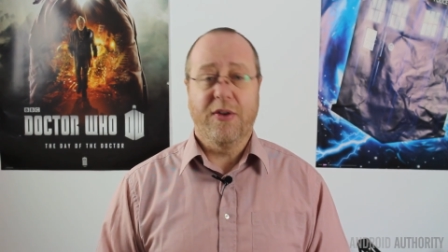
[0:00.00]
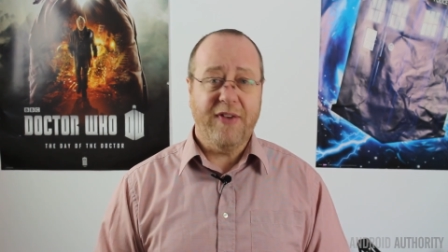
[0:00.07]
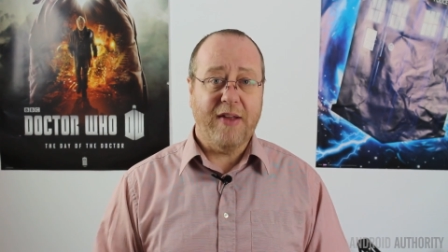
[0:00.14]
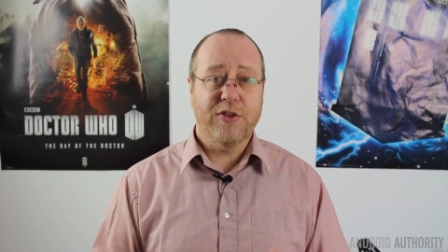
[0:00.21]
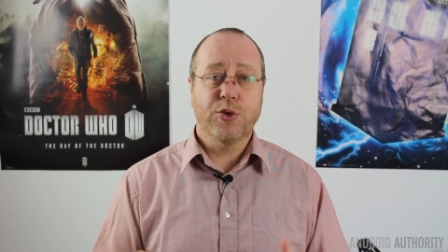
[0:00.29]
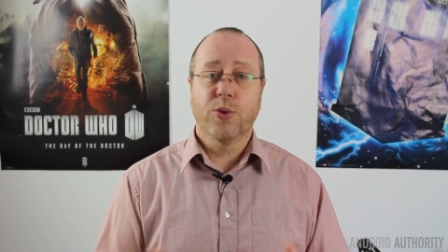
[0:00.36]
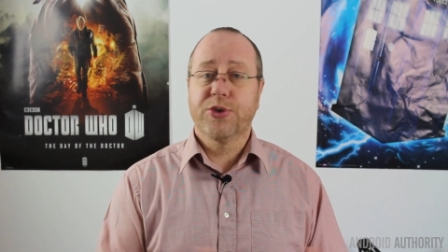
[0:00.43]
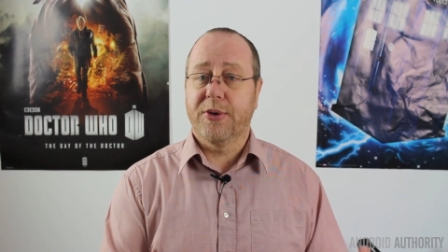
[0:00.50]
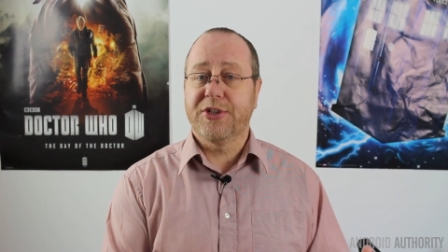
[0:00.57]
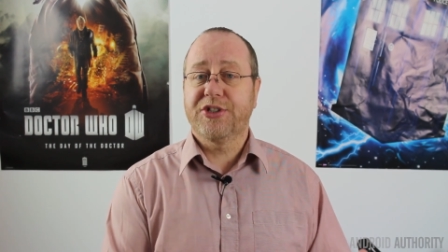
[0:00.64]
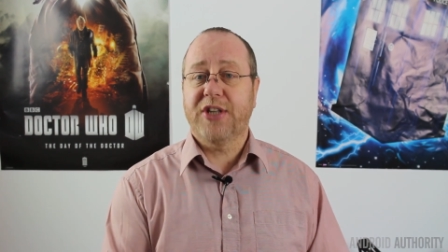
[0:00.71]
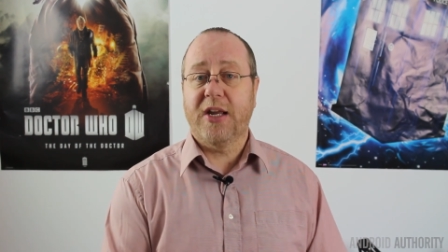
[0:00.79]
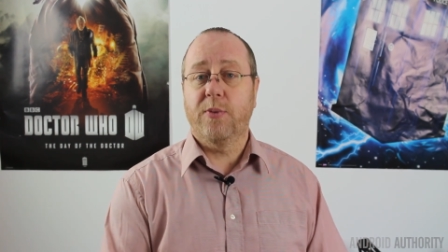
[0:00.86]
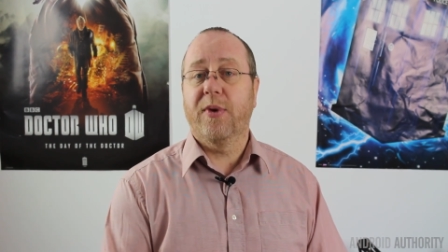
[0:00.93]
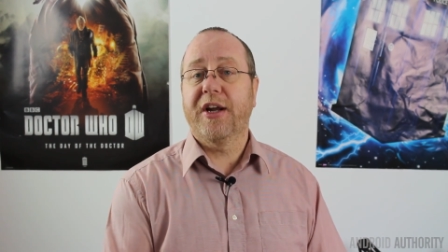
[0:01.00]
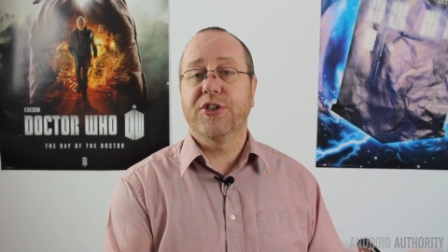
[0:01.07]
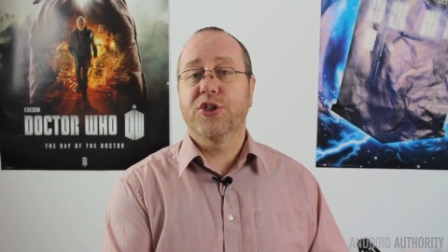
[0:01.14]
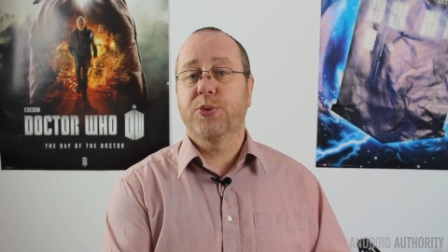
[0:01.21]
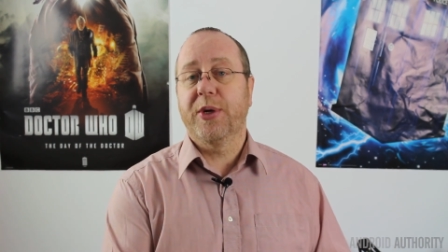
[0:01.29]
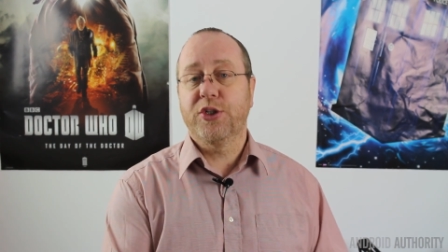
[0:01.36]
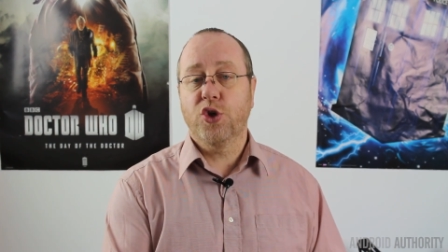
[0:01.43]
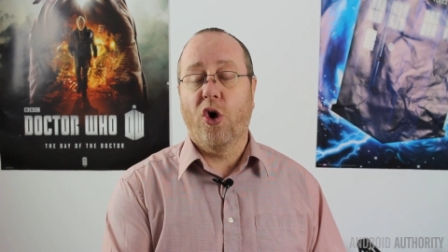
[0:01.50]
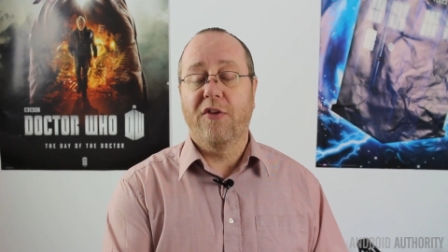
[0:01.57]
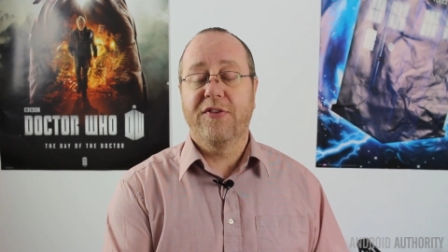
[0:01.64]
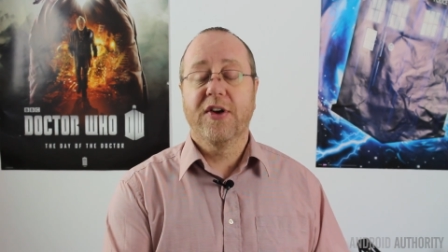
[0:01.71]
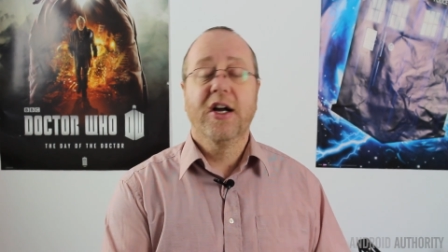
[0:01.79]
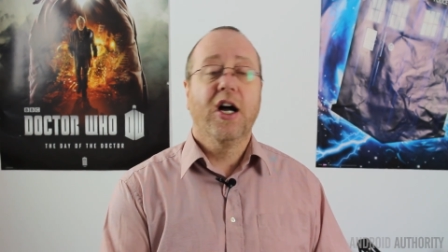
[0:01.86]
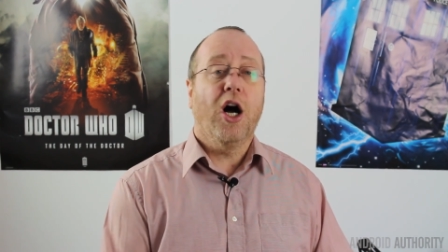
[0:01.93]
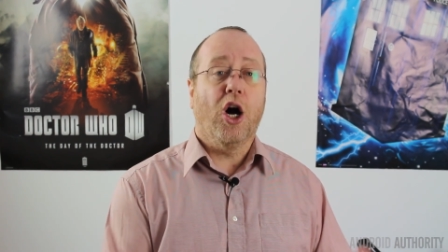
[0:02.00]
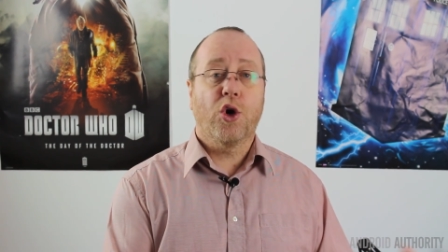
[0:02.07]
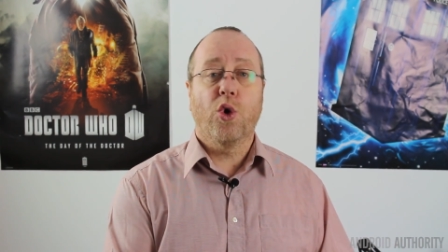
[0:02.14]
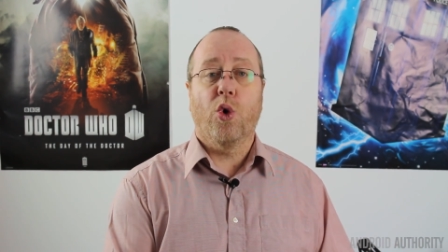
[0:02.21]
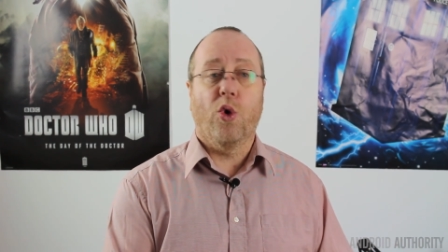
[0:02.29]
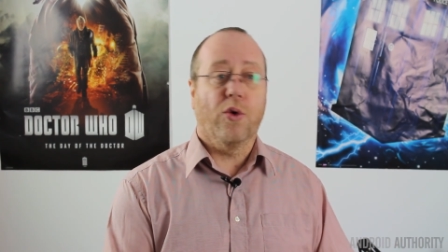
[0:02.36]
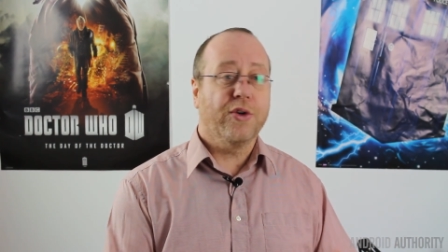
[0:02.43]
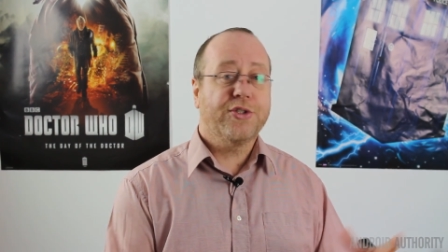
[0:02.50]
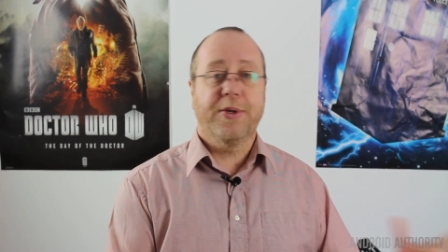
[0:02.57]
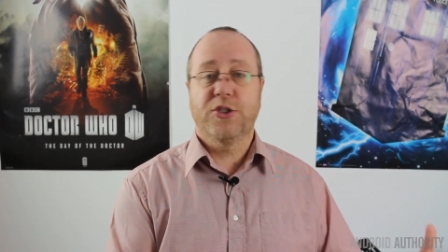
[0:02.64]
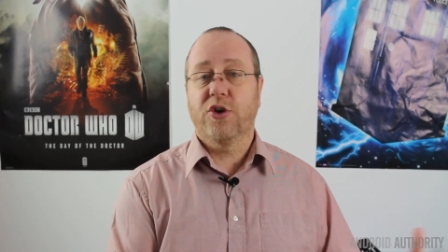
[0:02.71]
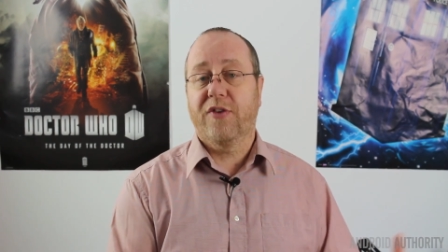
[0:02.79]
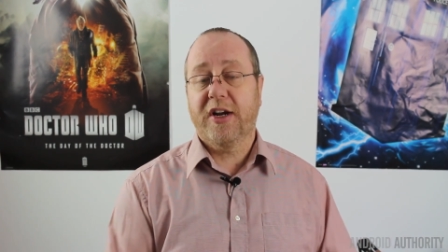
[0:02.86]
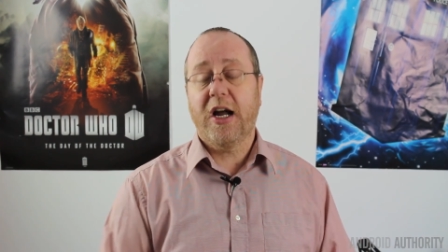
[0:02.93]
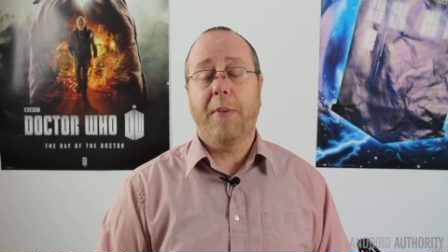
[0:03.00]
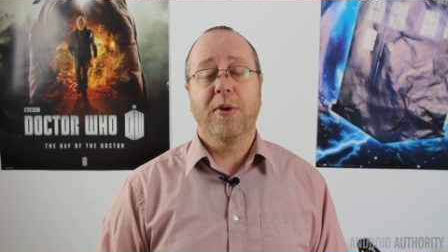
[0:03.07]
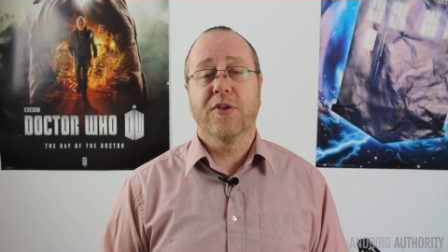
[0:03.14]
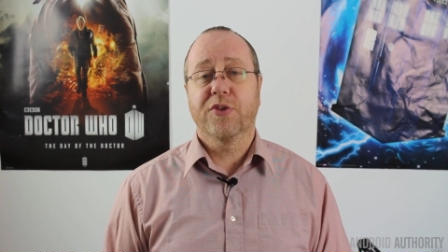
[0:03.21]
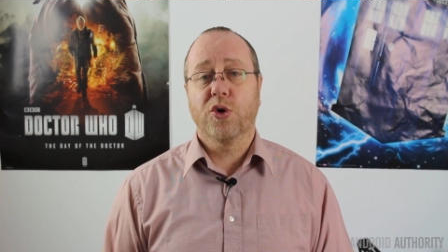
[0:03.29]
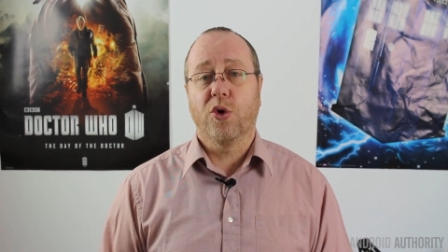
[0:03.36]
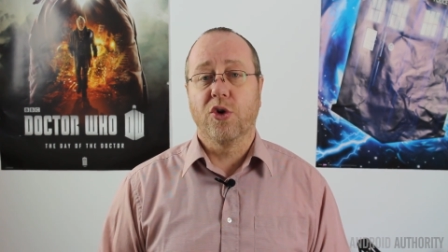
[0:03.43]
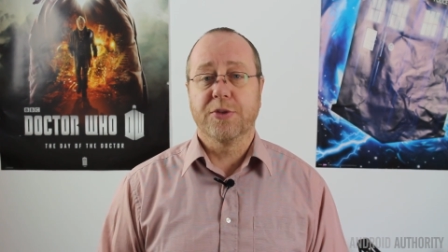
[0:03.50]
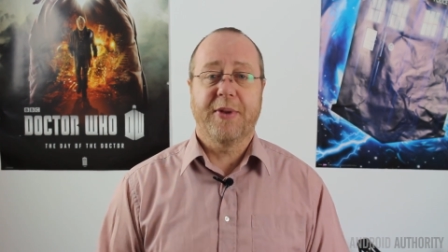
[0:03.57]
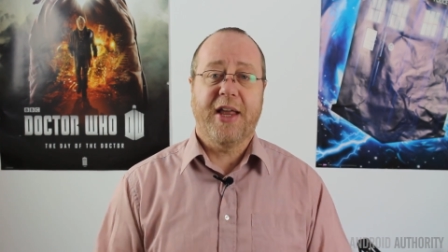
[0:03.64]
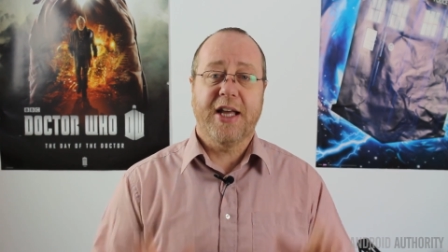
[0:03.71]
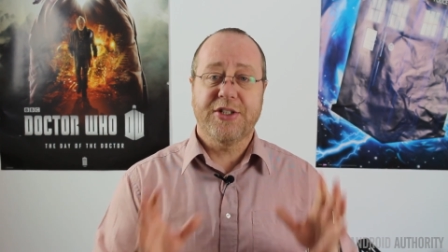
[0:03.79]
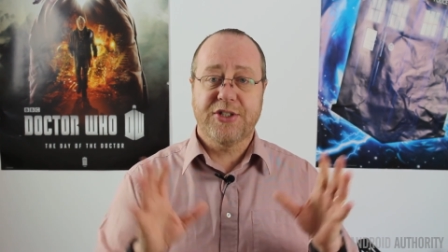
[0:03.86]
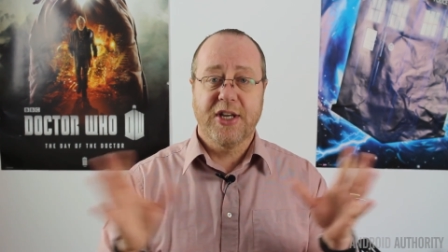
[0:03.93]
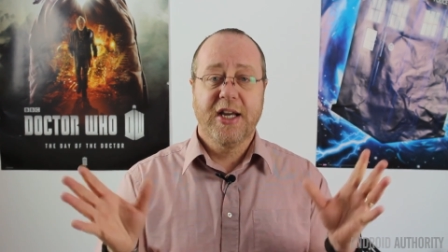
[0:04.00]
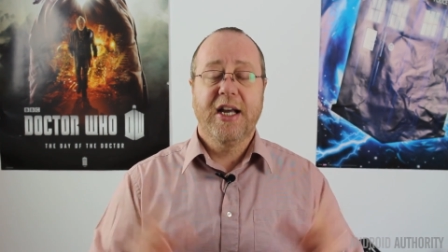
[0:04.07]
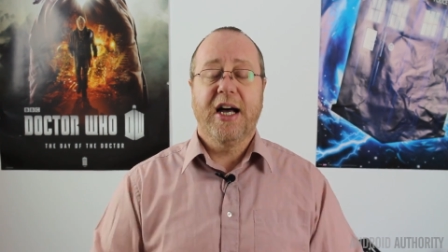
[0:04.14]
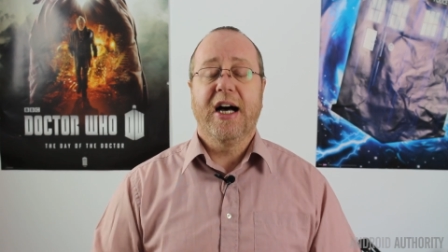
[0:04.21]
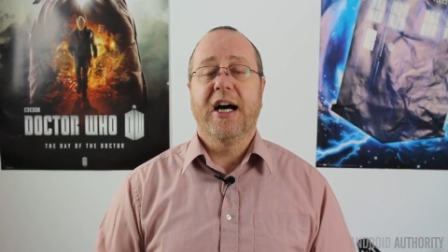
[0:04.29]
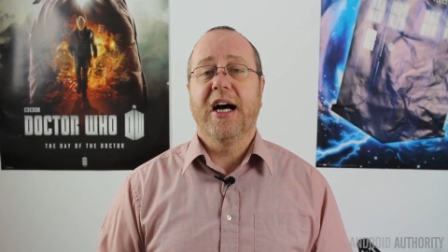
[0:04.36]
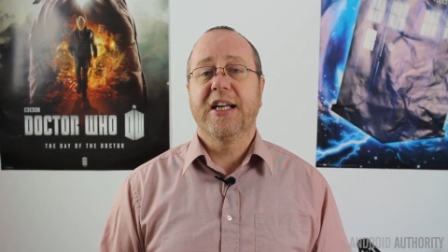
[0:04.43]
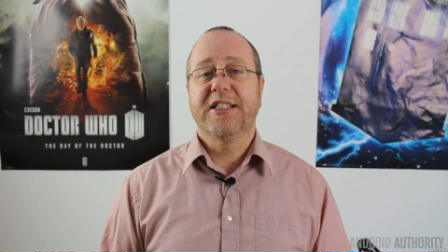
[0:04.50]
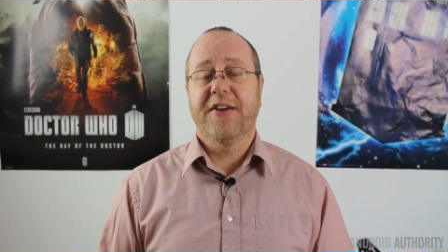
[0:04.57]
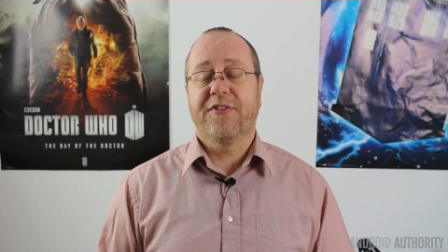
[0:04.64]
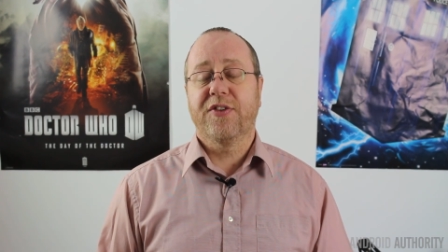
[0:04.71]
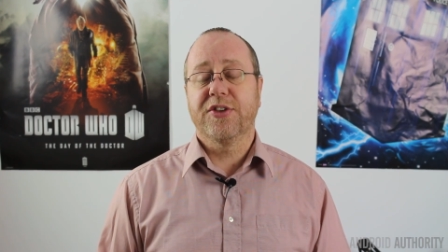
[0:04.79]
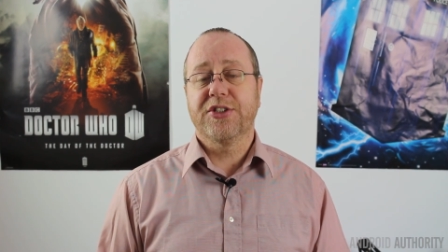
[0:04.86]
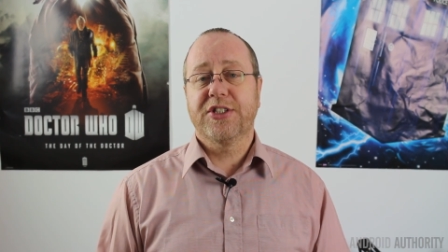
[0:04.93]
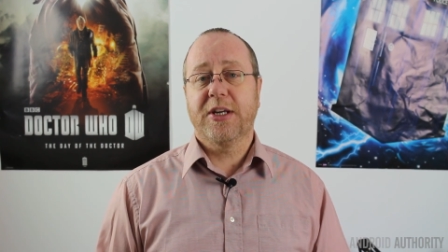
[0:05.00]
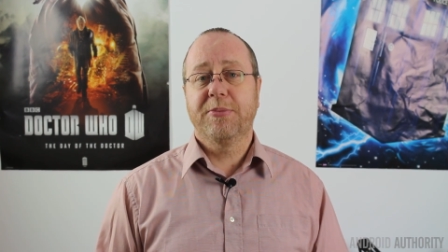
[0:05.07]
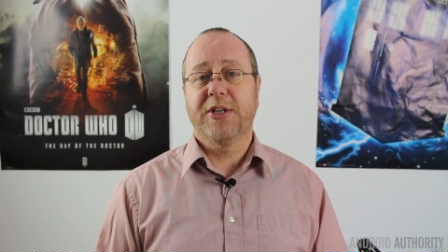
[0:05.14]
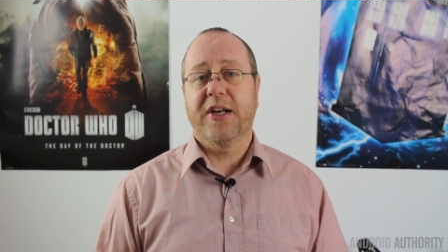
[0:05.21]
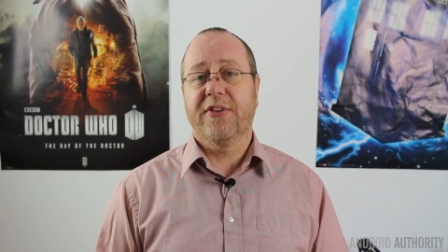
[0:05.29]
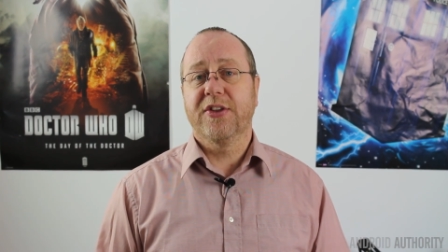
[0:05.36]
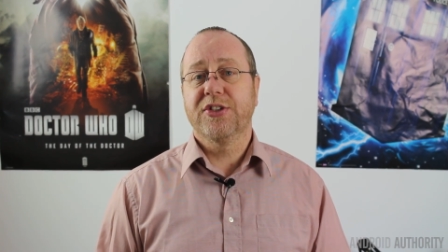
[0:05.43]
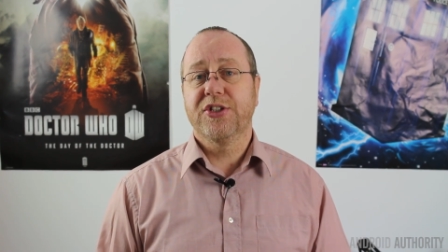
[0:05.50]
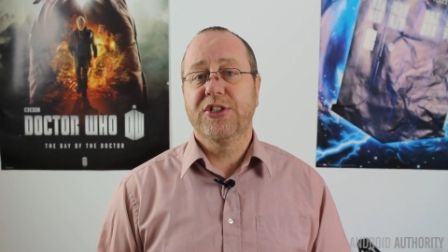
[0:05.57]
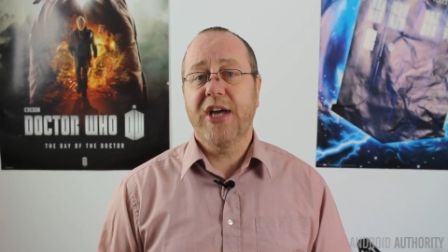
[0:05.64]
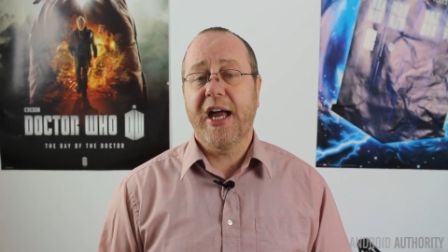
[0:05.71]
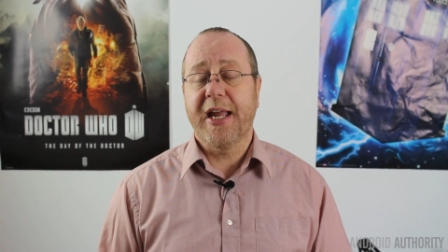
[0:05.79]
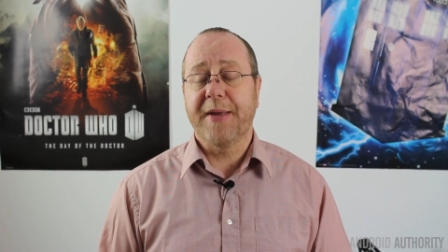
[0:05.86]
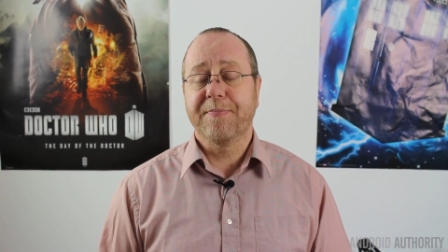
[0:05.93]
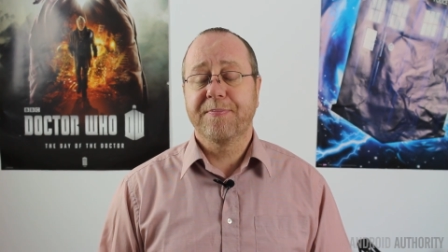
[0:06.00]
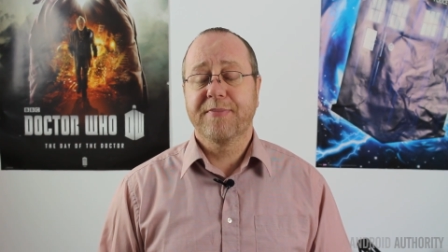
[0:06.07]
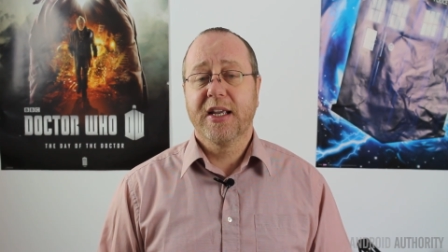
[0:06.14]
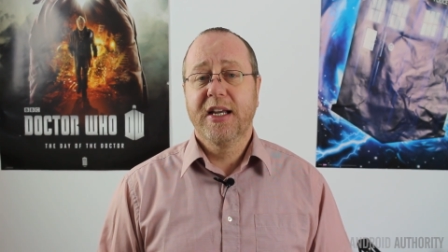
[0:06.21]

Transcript: In fact, there's also a state where it can switch off a core or switch off a couple of cores, but that's a, a different subject than today.